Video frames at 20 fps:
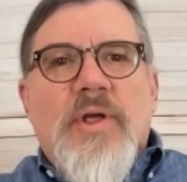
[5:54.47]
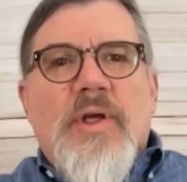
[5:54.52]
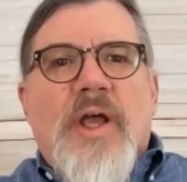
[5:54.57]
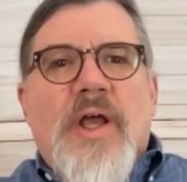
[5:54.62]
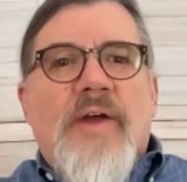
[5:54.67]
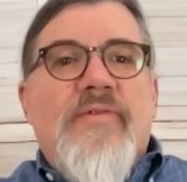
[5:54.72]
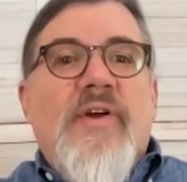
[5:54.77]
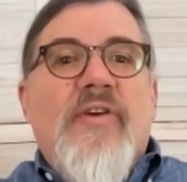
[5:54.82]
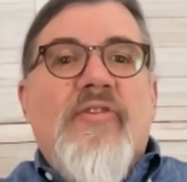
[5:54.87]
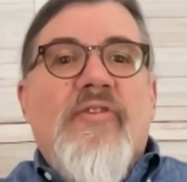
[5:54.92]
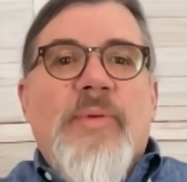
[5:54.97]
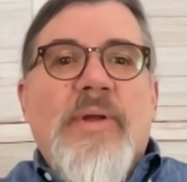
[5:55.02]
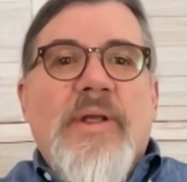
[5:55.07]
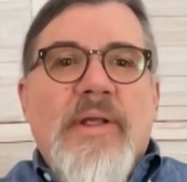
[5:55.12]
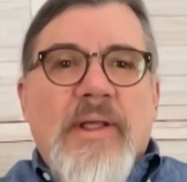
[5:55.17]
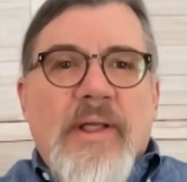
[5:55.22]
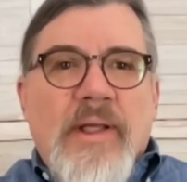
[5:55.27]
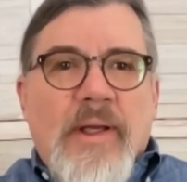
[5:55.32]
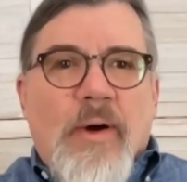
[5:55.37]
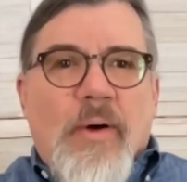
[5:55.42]

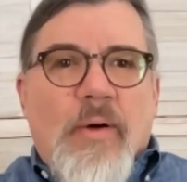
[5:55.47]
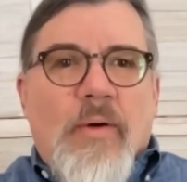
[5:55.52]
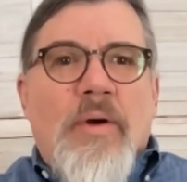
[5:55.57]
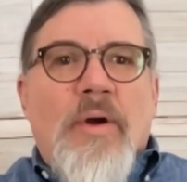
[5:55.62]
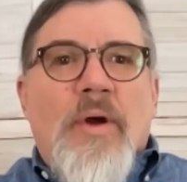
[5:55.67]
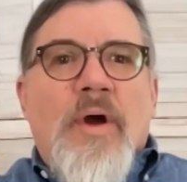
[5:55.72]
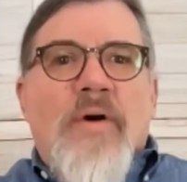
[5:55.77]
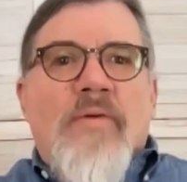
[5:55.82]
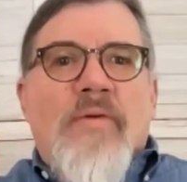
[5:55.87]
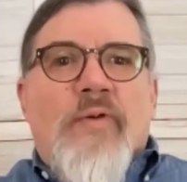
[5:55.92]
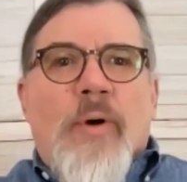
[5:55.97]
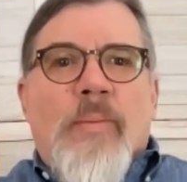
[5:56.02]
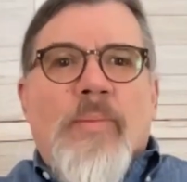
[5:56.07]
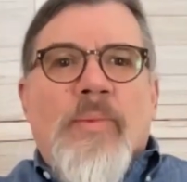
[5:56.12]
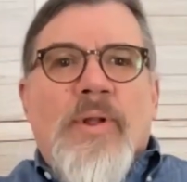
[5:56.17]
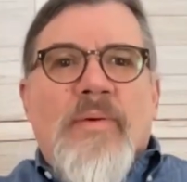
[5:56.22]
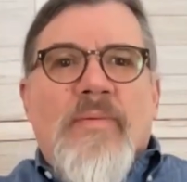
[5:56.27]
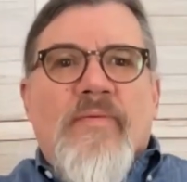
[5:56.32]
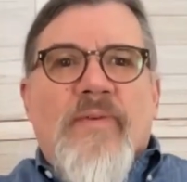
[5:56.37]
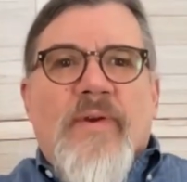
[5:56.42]
FFPE or
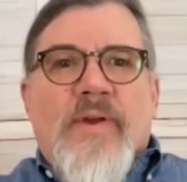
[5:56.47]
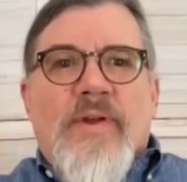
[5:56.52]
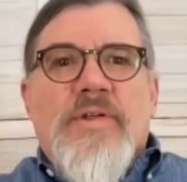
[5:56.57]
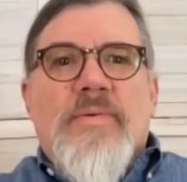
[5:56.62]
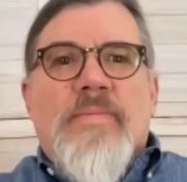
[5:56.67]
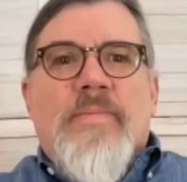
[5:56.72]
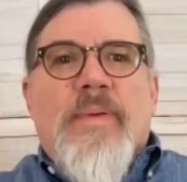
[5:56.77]
formalin-fixed